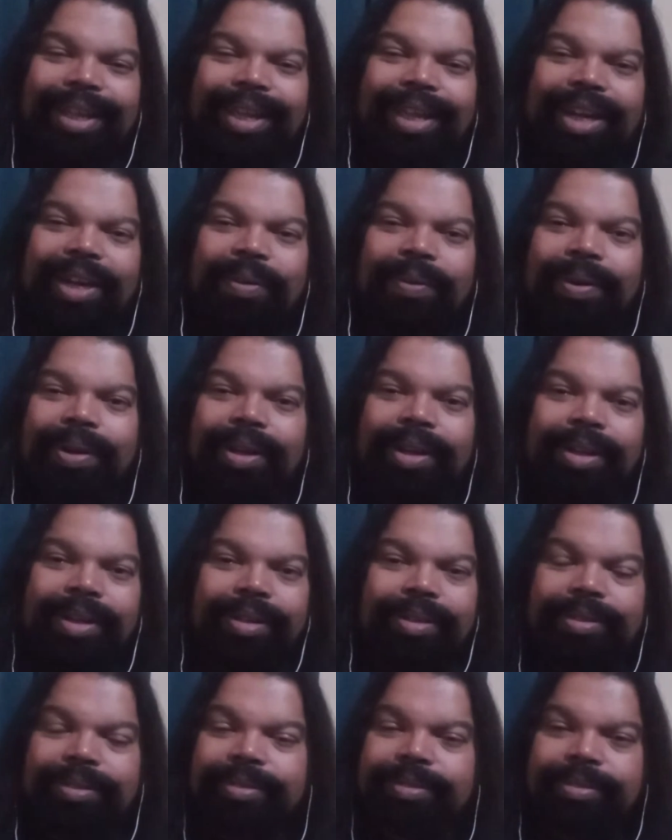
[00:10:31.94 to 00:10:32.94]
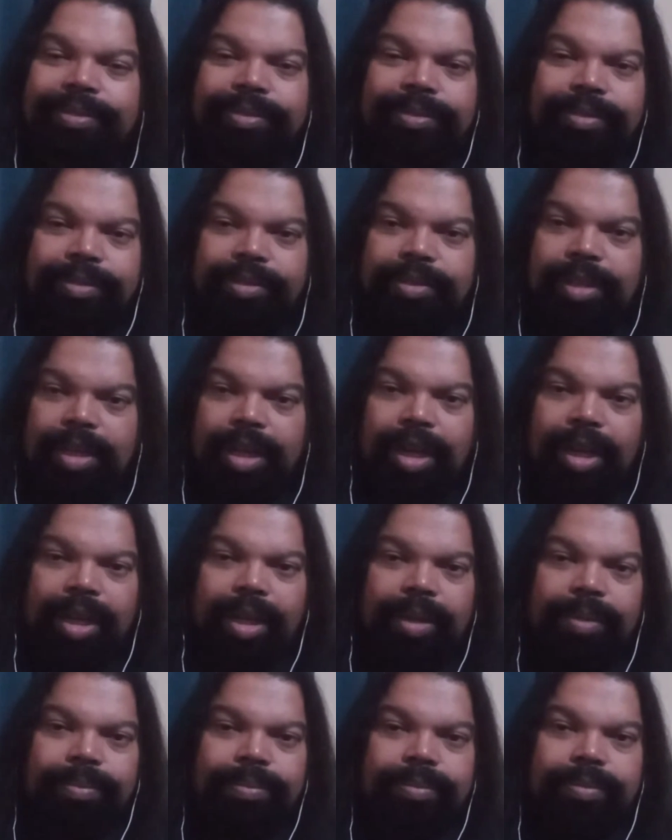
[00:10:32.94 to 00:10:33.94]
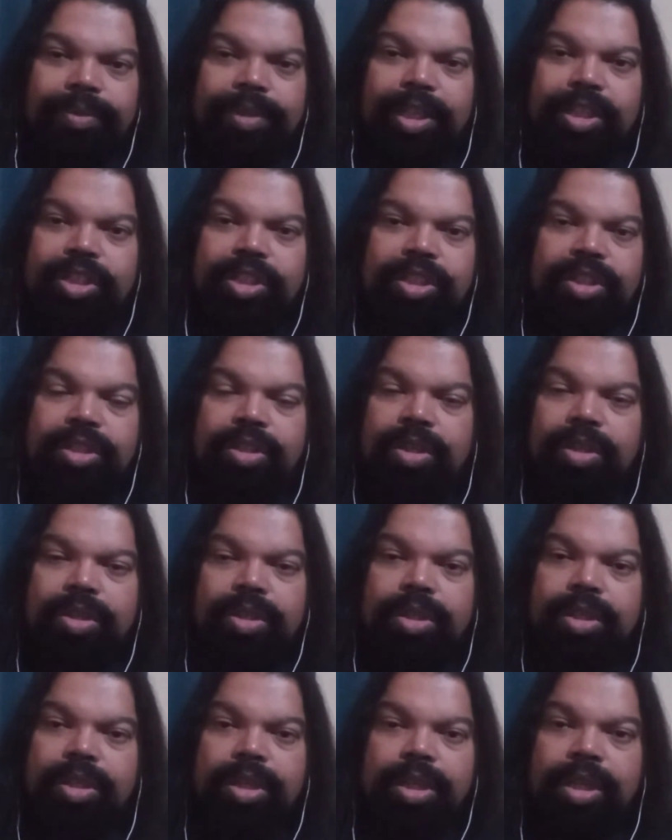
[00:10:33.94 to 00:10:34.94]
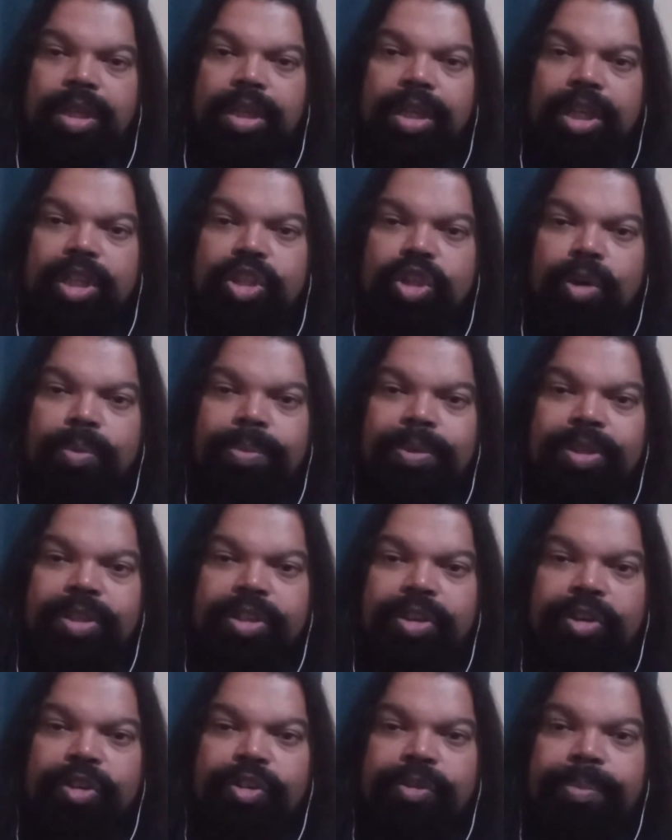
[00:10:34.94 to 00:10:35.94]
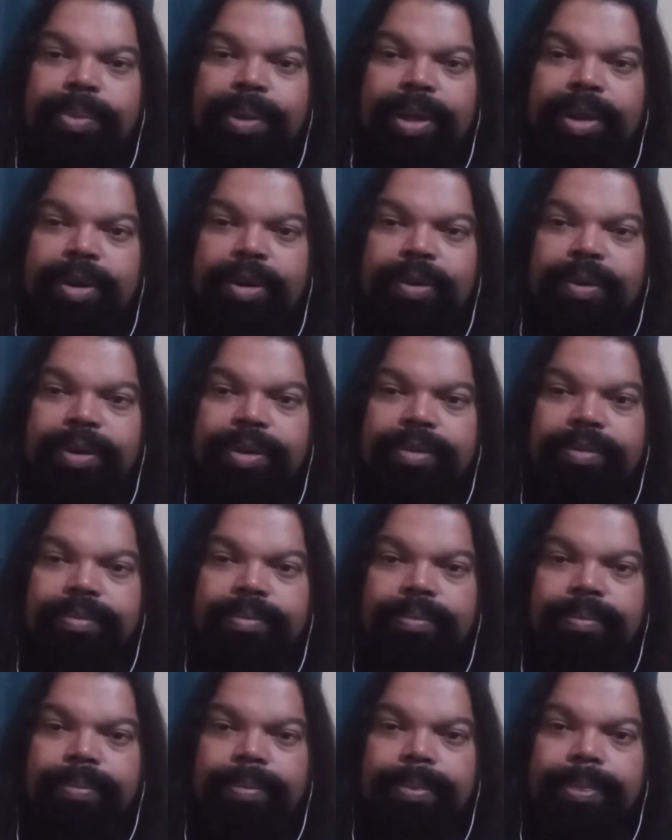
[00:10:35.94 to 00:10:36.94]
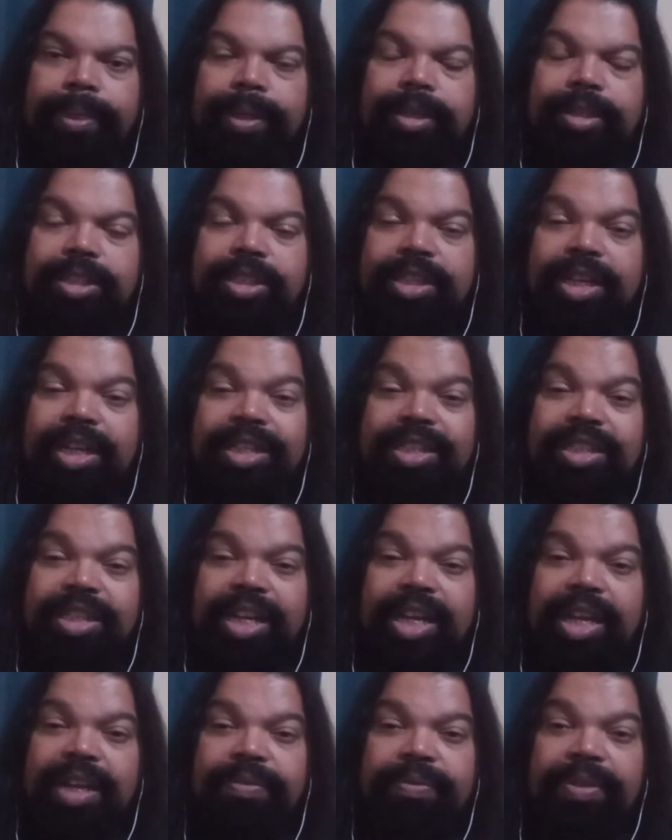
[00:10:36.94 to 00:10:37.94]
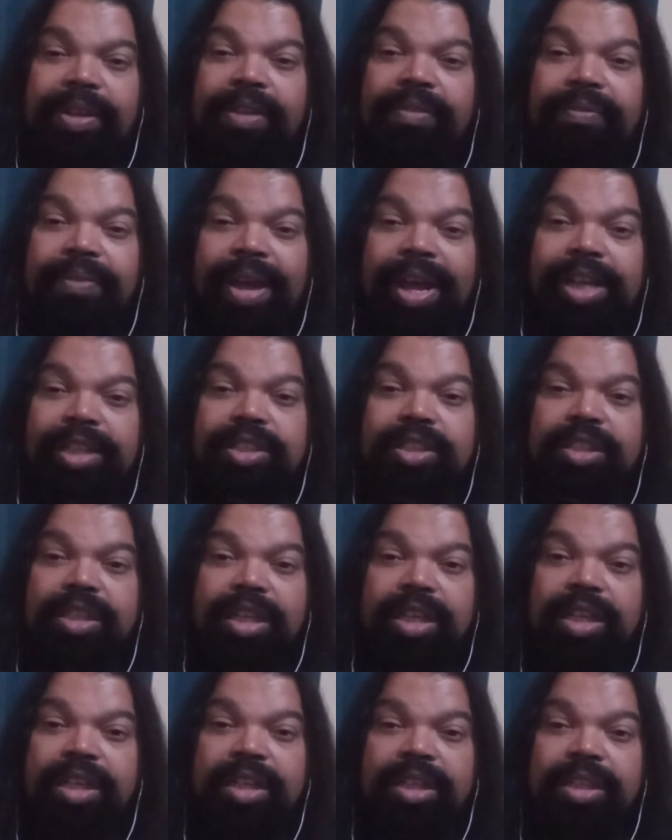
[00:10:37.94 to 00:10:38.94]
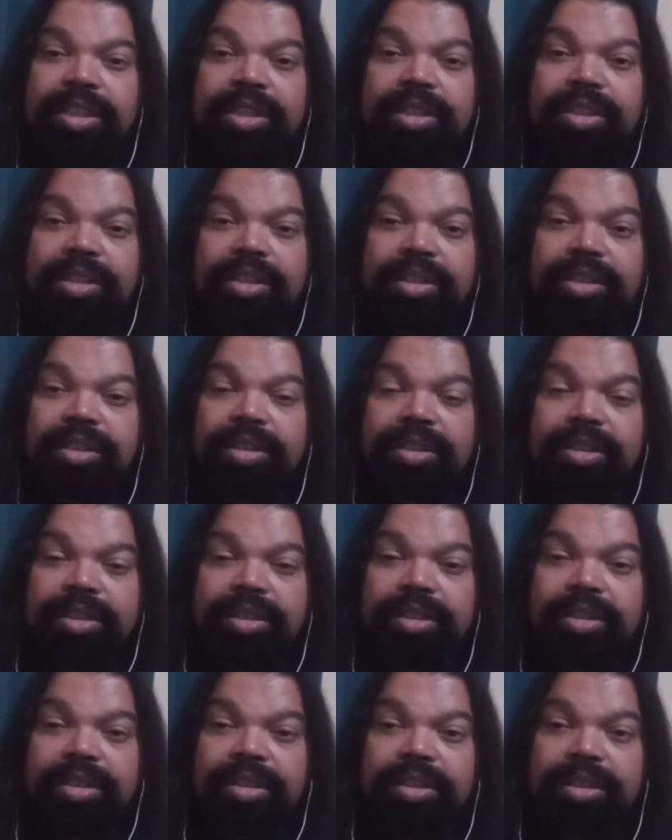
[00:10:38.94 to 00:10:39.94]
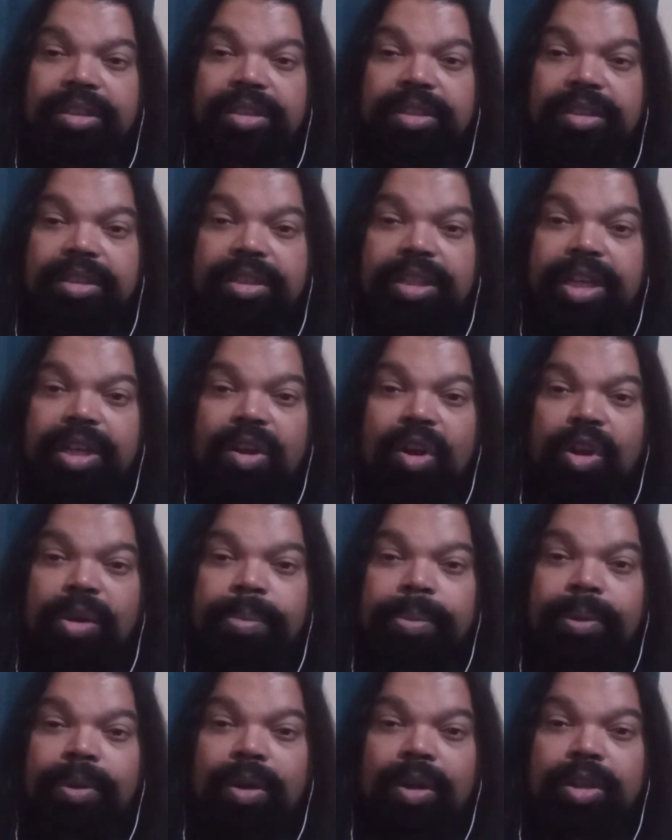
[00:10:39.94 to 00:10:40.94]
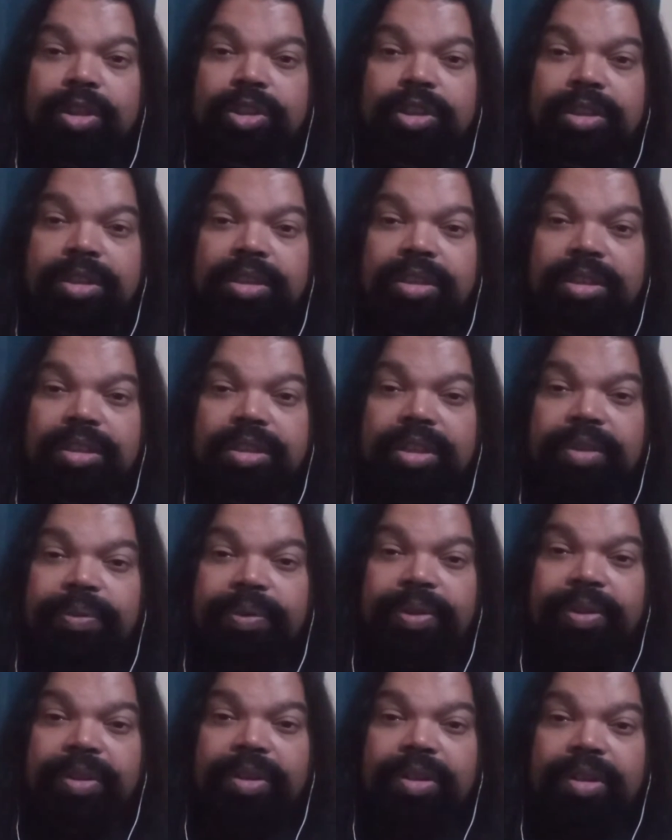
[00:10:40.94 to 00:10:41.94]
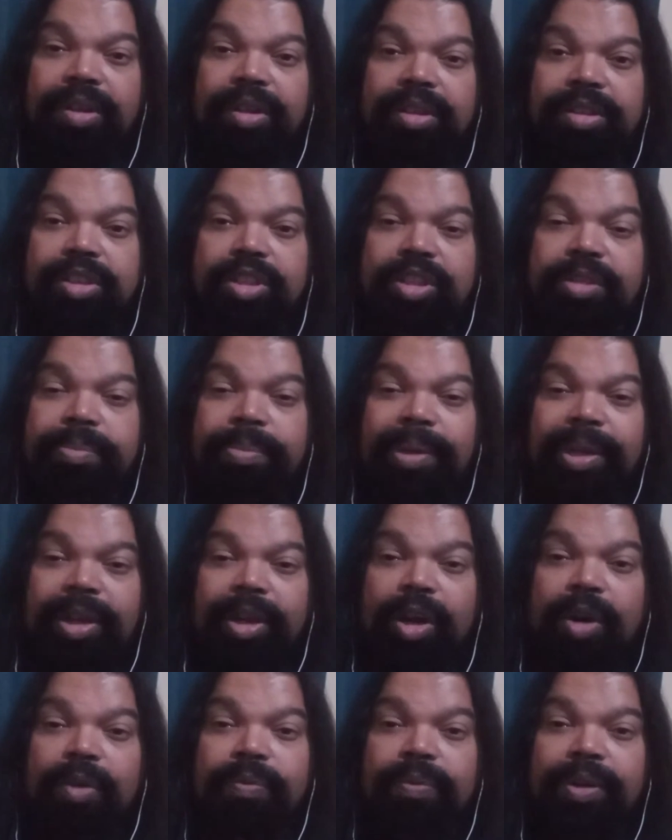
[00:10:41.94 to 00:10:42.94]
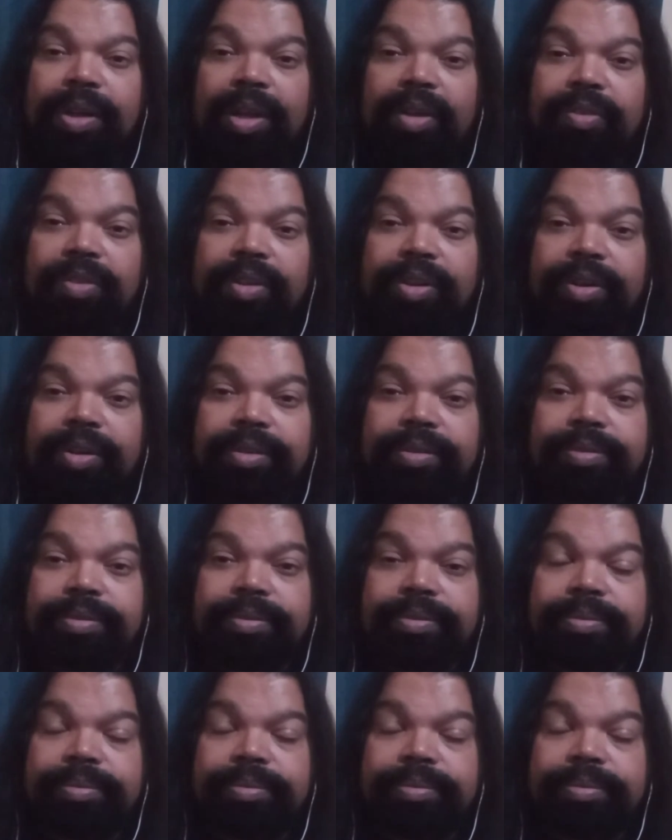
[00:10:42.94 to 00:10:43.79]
Anyway, let's hope this year is better and stay safe, get vaccinated, take all the precautions and everything, and just be careful out there.